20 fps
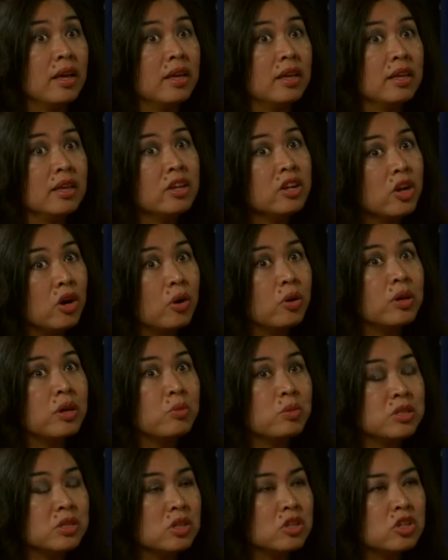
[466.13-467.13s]
he, you know, it
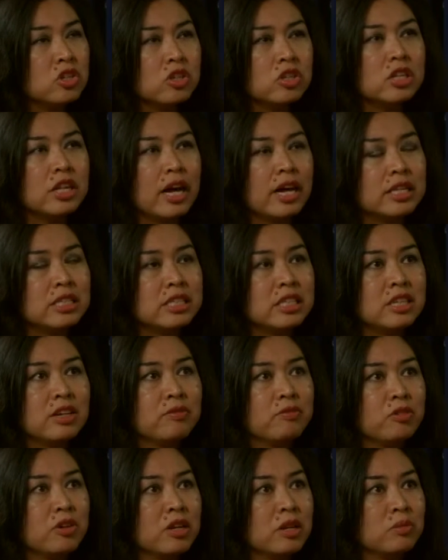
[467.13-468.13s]
was a good
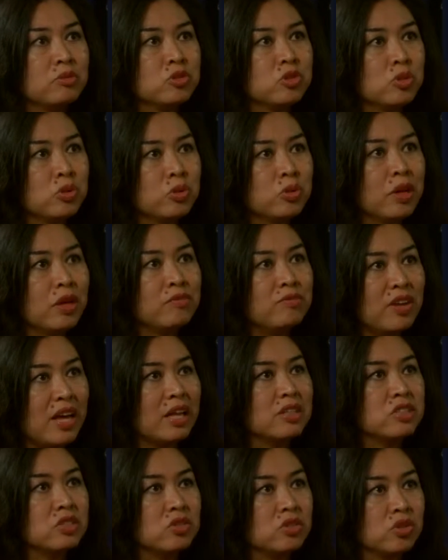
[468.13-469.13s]
idea for him to
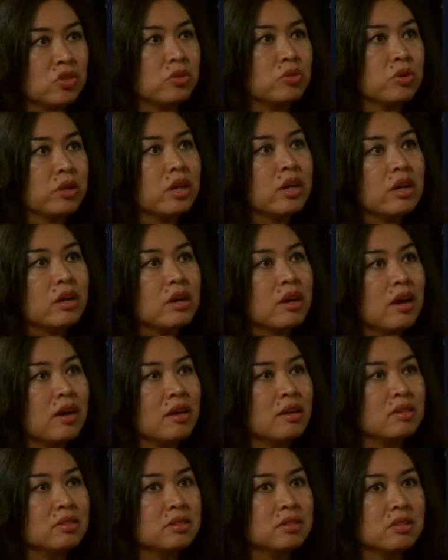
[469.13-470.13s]
advance his career
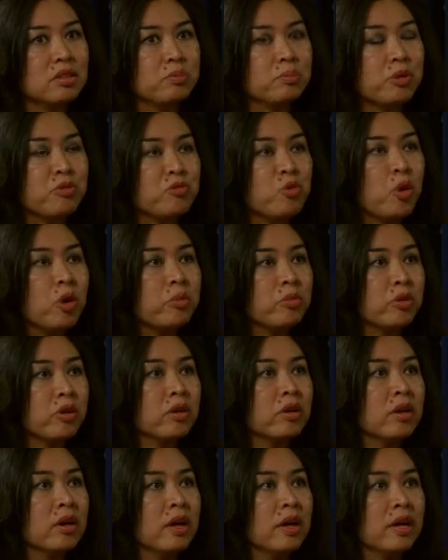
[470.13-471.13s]
as a
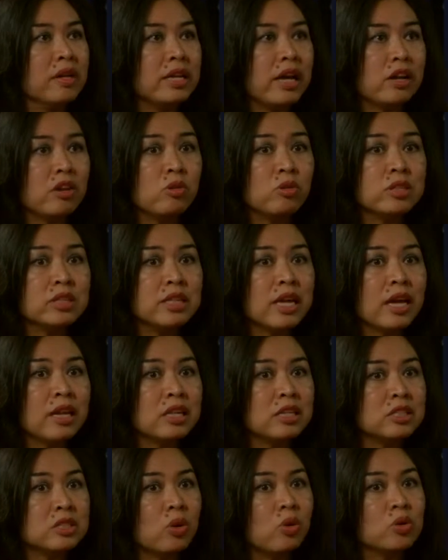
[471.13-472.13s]
performer. Not only that,
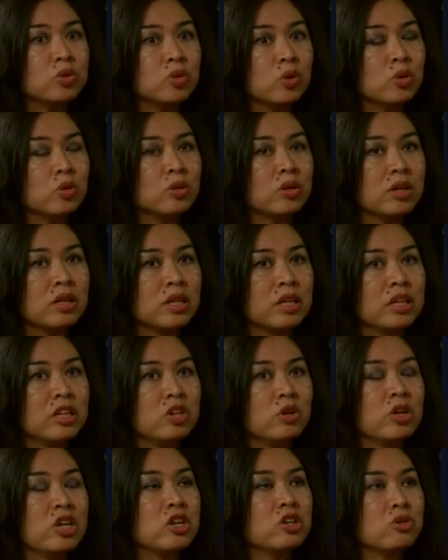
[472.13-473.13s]
it's also, you
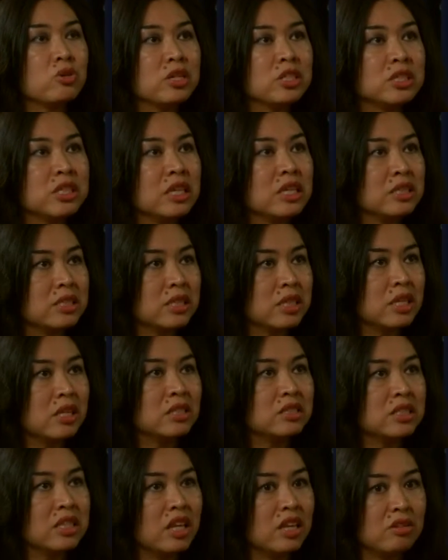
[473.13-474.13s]
know, increasing his
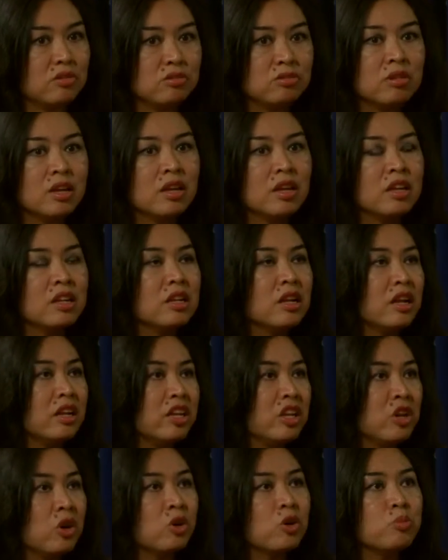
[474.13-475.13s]
skills in
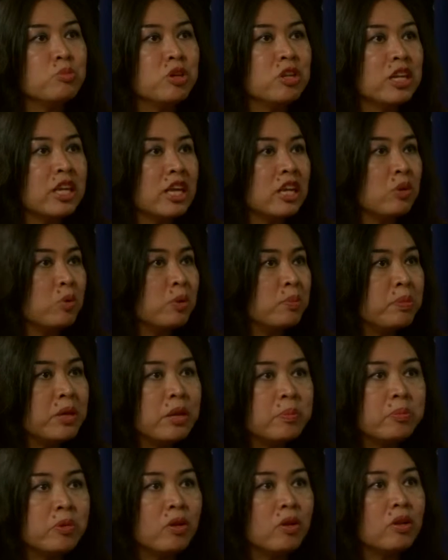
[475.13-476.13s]
you know, communicating with
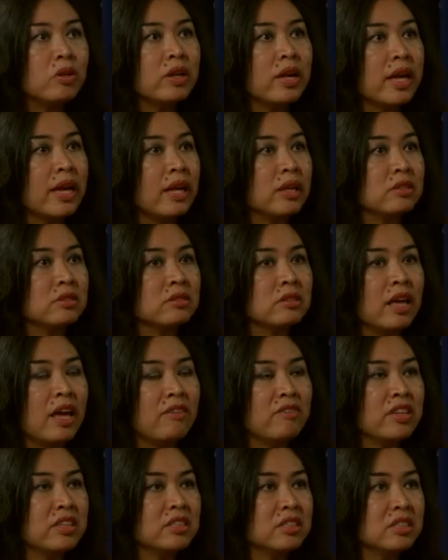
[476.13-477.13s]
people and
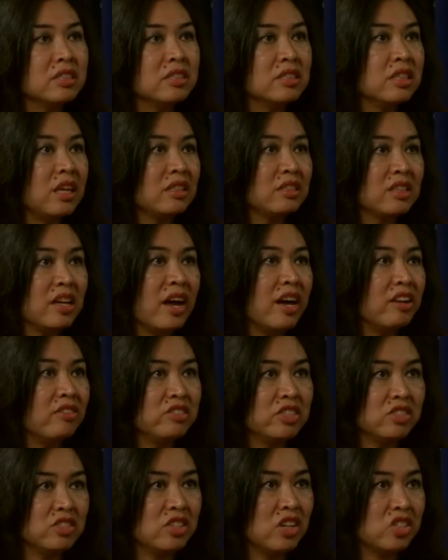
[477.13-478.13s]
having that kind
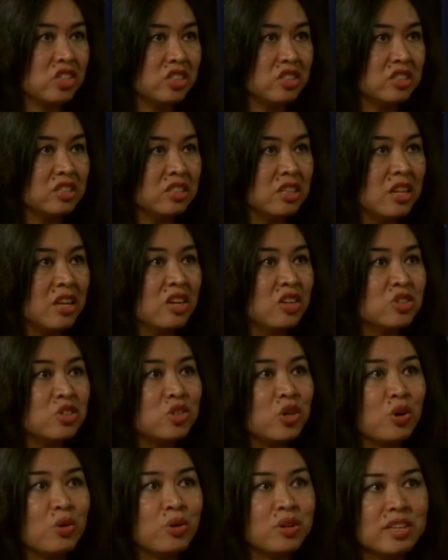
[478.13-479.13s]
of discussions.
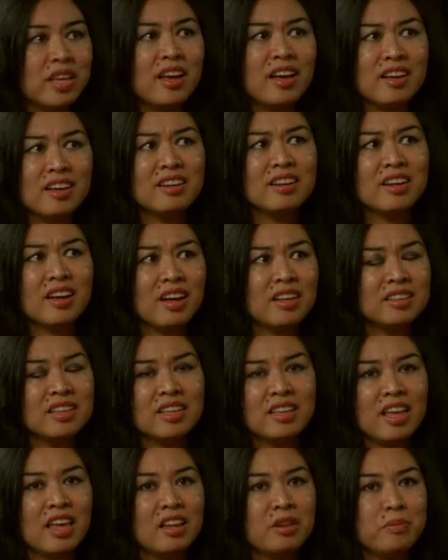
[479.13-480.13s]
So yeah, I
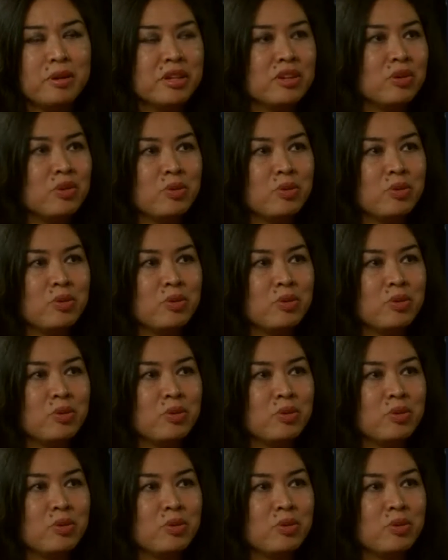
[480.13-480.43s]
think anybody